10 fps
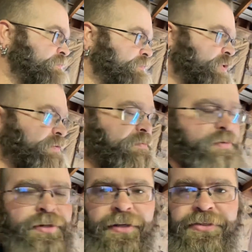you know,
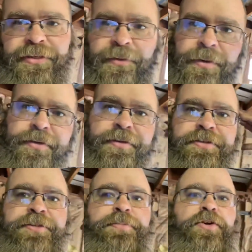constantly working on the
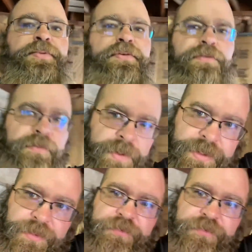Suburban or working on the